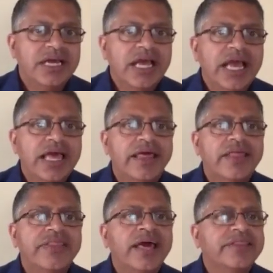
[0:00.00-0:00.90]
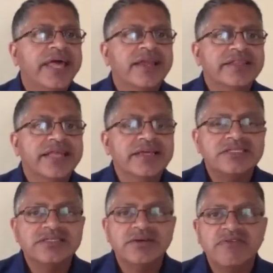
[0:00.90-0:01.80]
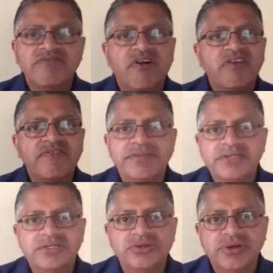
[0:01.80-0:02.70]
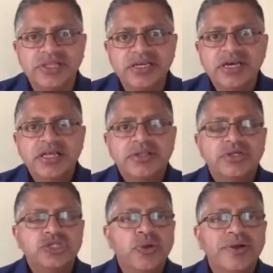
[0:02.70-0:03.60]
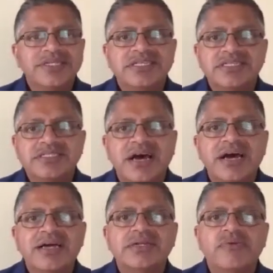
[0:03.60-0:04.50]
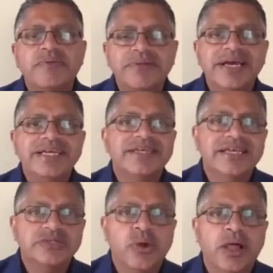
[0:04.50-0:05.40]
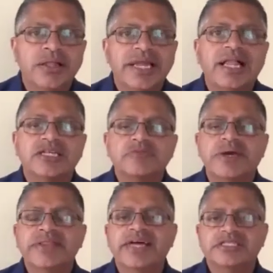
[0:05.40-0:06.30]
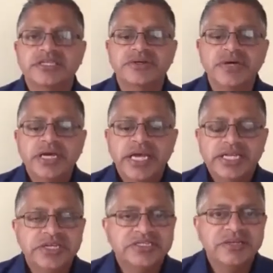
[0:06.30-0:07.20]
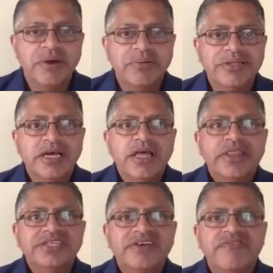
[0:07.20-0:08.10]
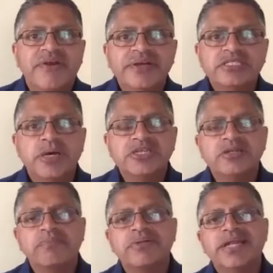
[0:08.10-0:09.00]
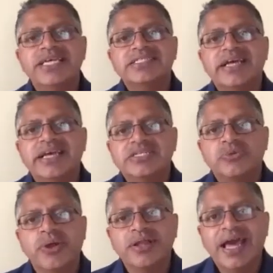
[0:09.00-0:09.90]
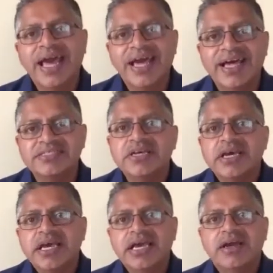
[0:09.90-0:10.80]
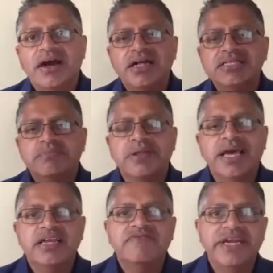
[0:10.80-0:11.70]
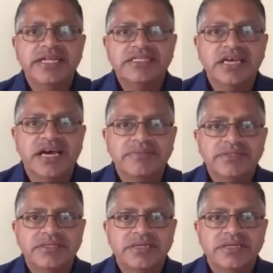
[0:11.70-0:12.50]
and and that that that is so far from the truth the church does not replace israel and i'll explain that to you in just a moment there's a very special place that israel has in god's plan for end times